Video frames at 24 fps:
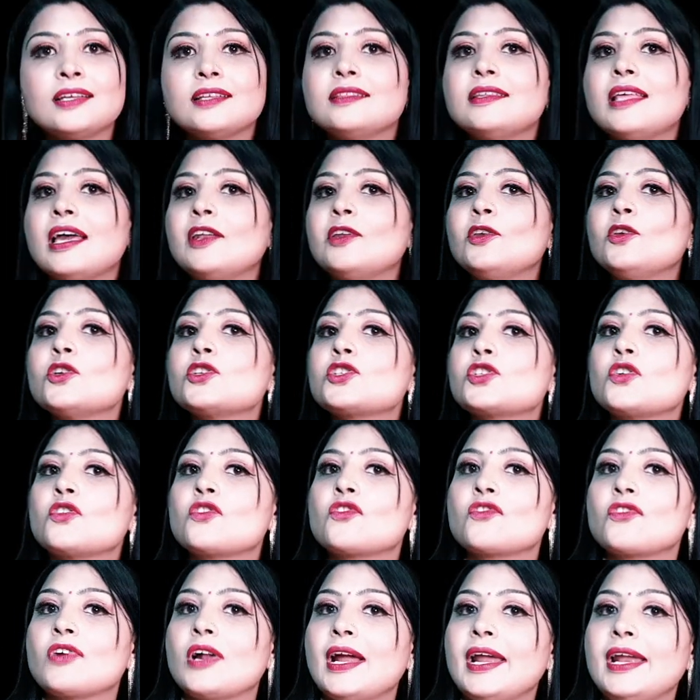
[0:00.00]
then you should
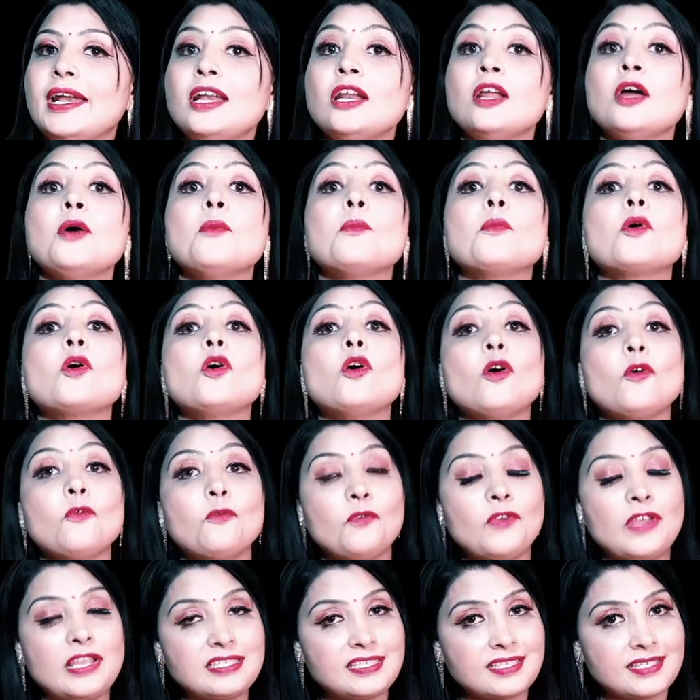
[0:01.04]
write
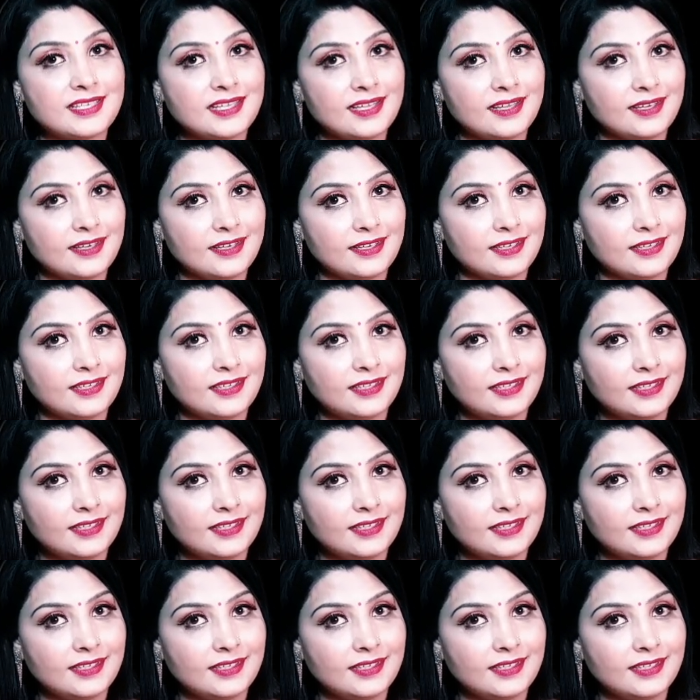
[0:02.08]
professeur.